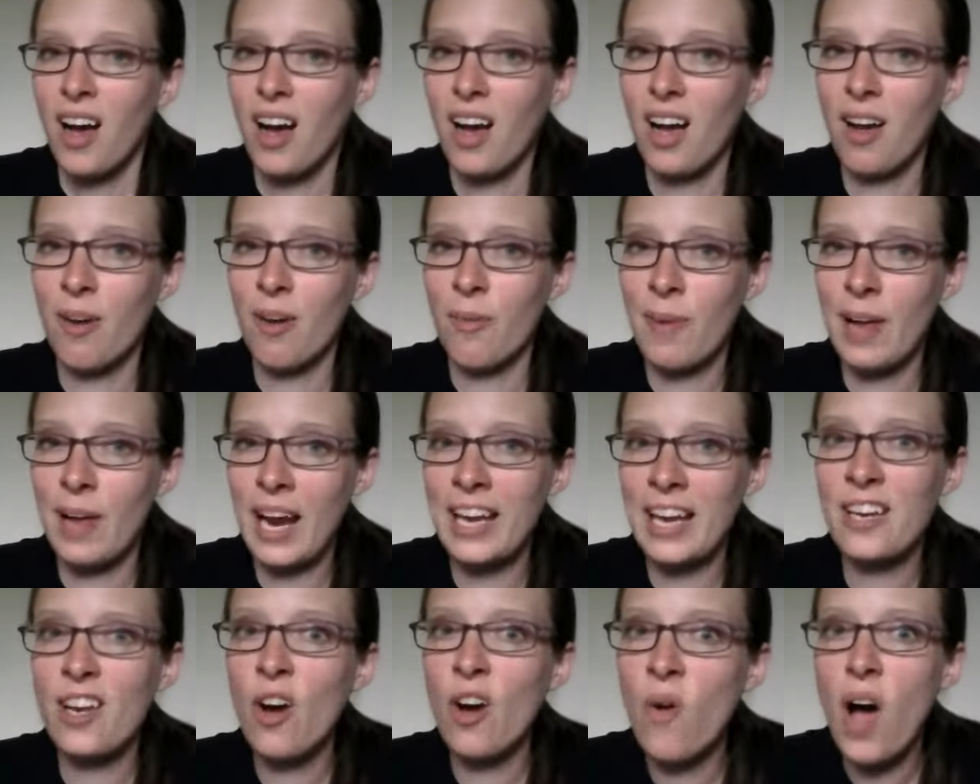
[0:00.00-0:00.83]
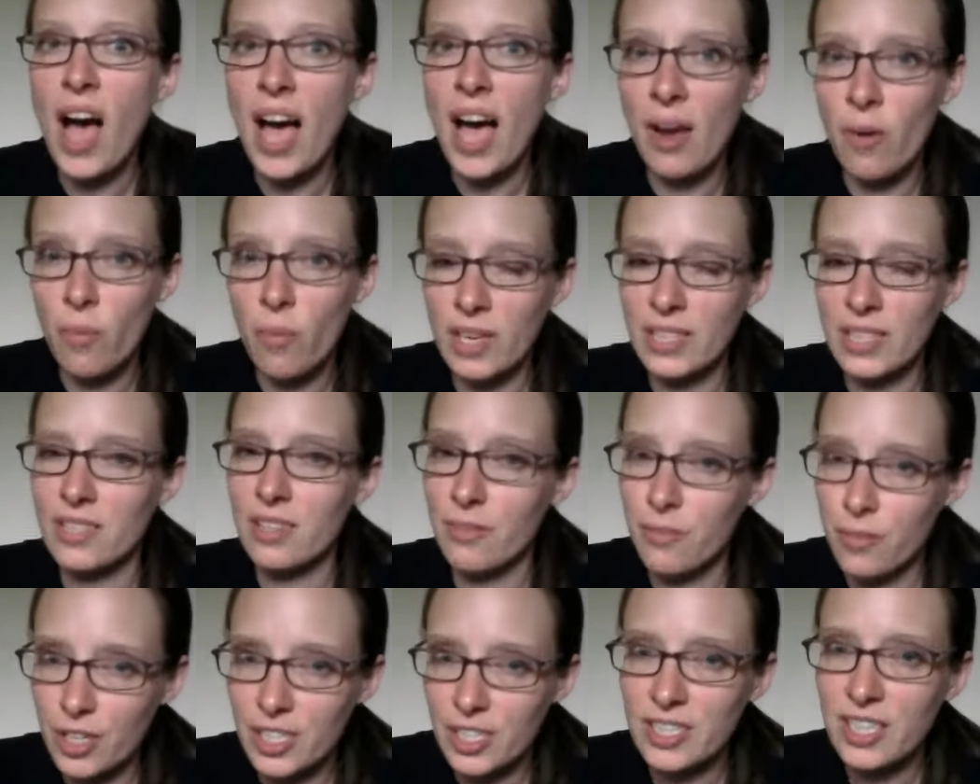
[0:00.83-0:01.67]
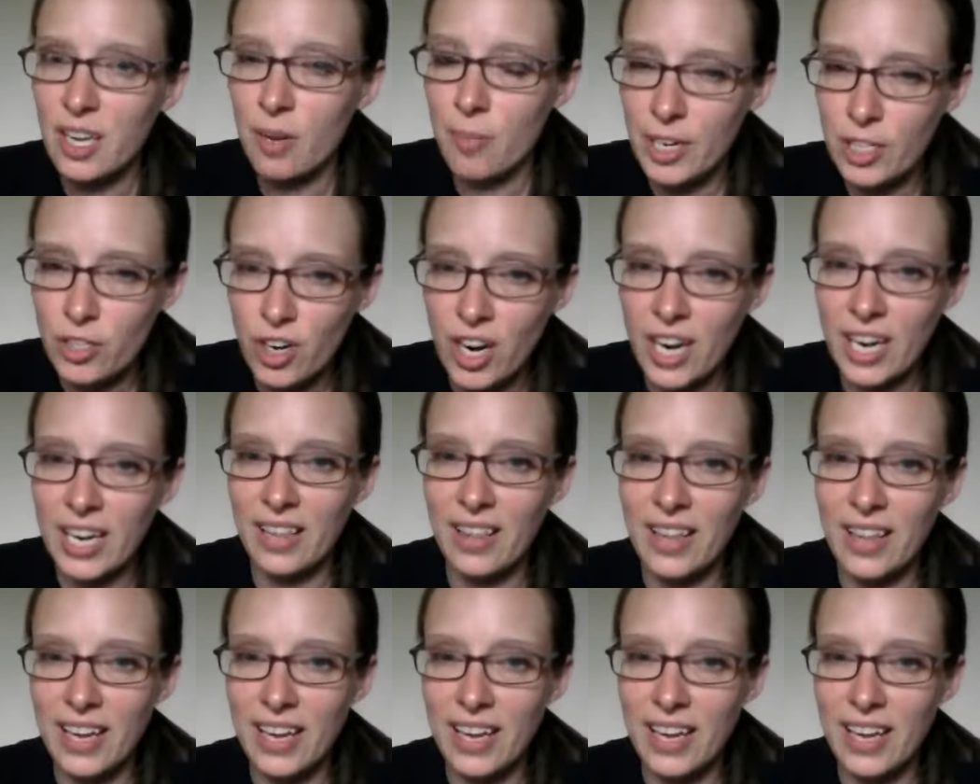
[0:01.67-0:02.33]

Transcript: And I know I was the first time I tried it.